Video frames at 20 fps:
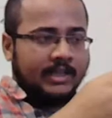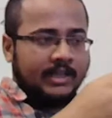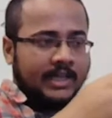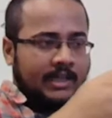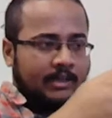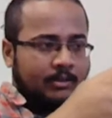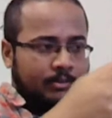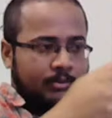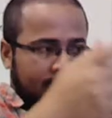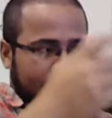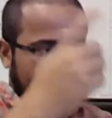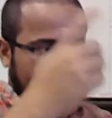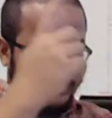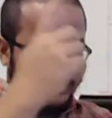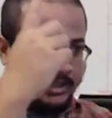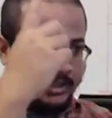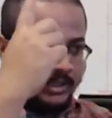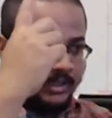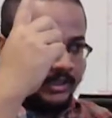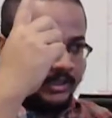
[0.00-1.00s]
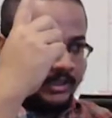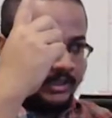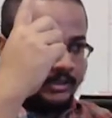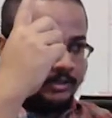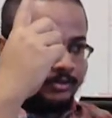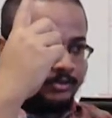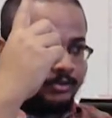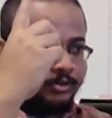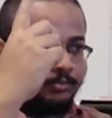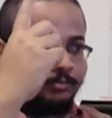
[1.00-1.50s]
that we
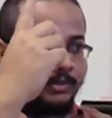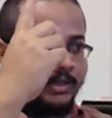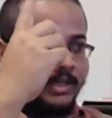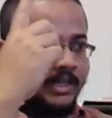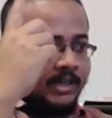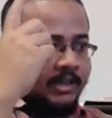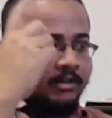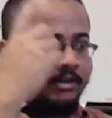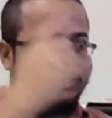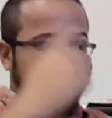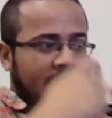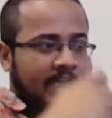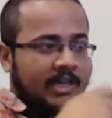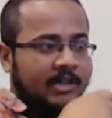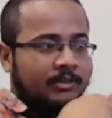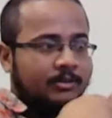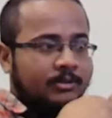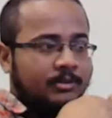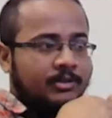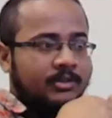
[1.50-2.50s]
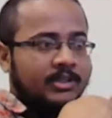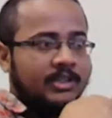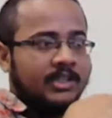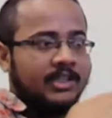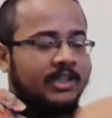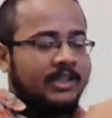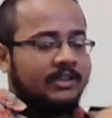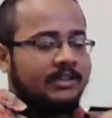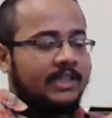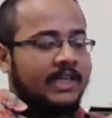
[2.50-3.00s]
used to play in our childhood,
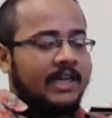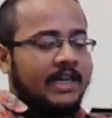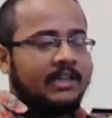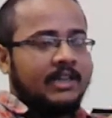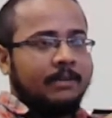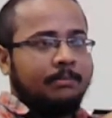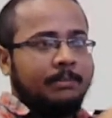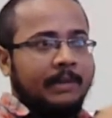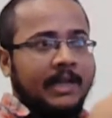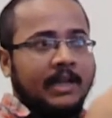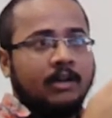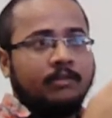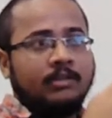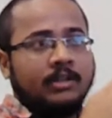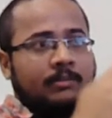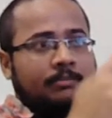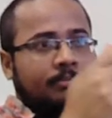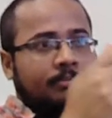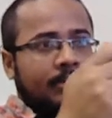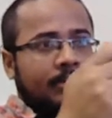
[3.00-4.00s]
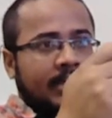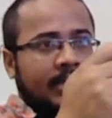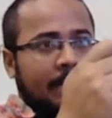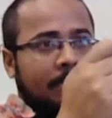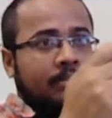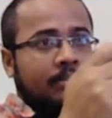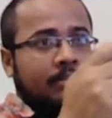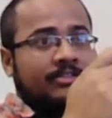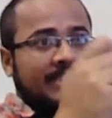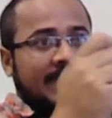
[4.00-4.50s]
that play of the
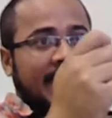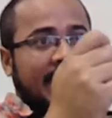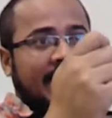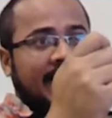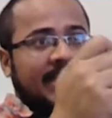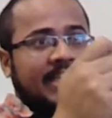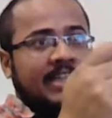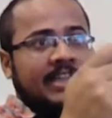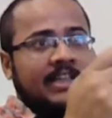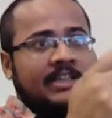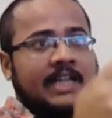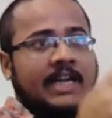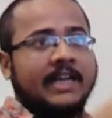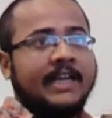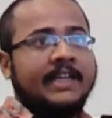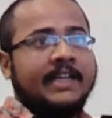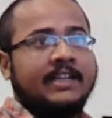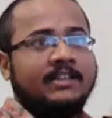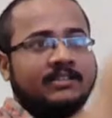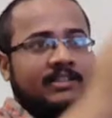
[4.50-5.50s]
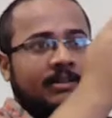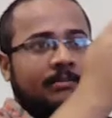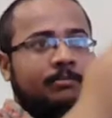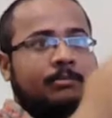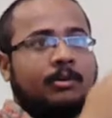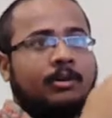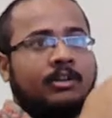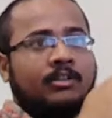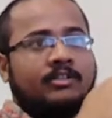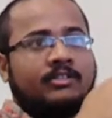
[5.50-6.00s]
game of the snake, that eating some
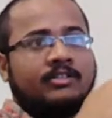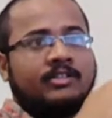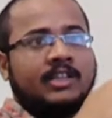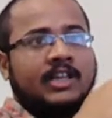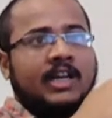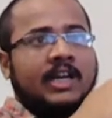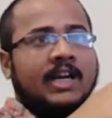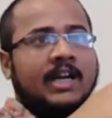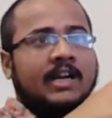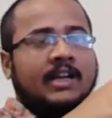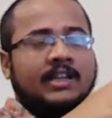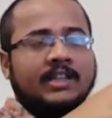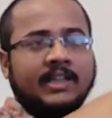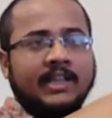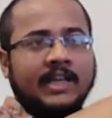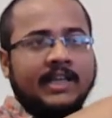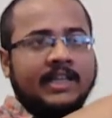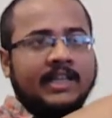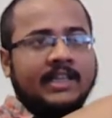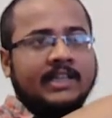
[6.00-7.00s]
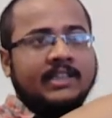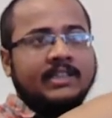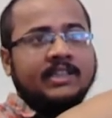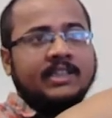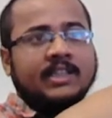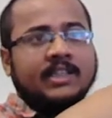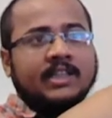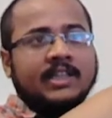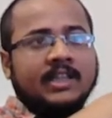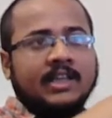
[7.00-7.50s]
balls and getting
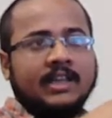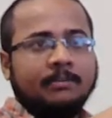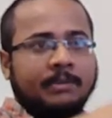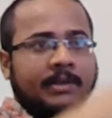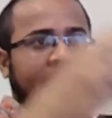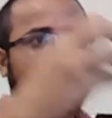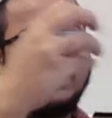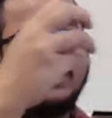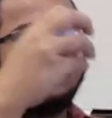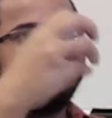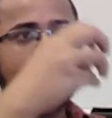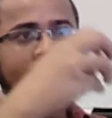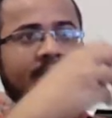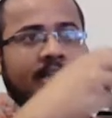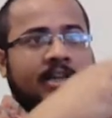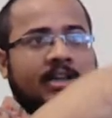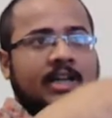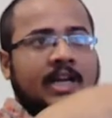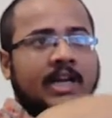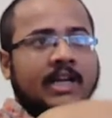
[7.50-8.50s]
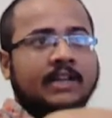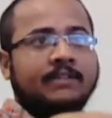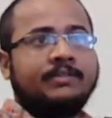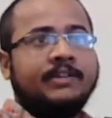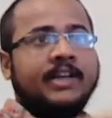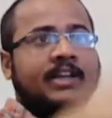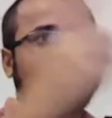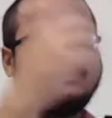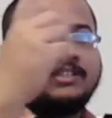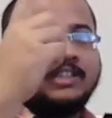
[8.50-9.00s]
bigger and bigger, and if
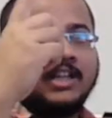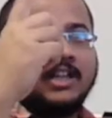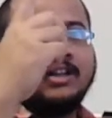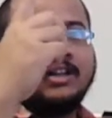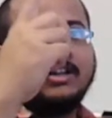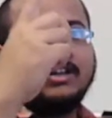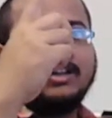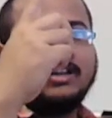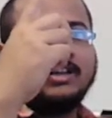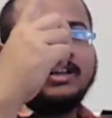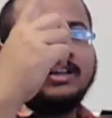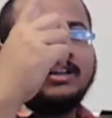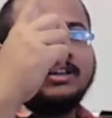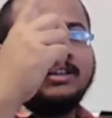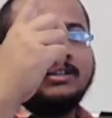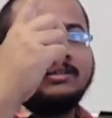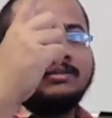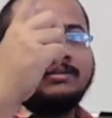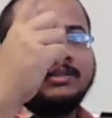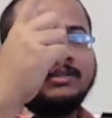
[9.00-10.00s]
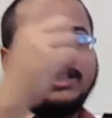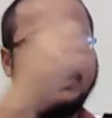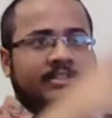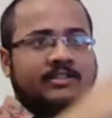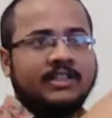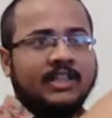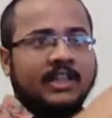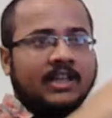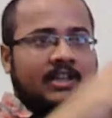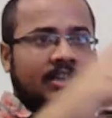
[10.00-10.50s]
hits
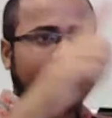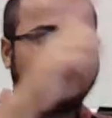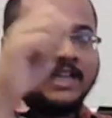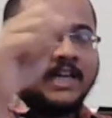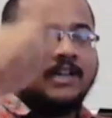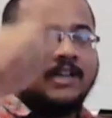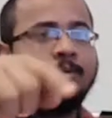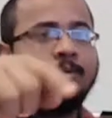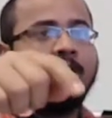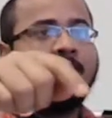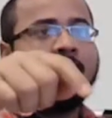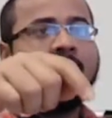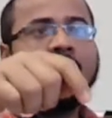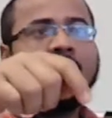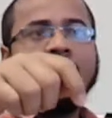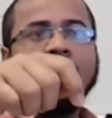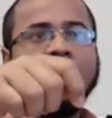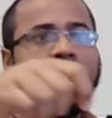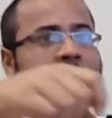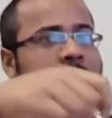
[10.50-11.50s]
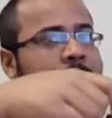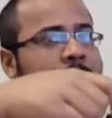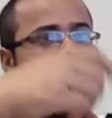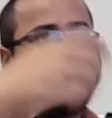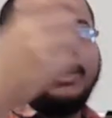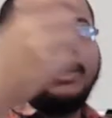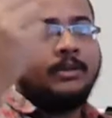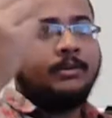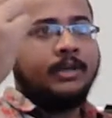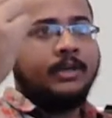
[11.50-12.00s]
the side wall,
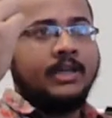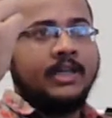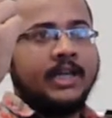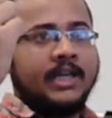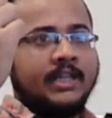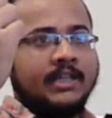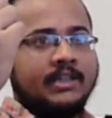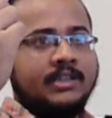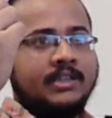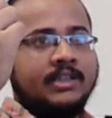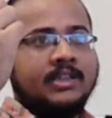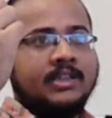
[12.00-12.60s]
it will die.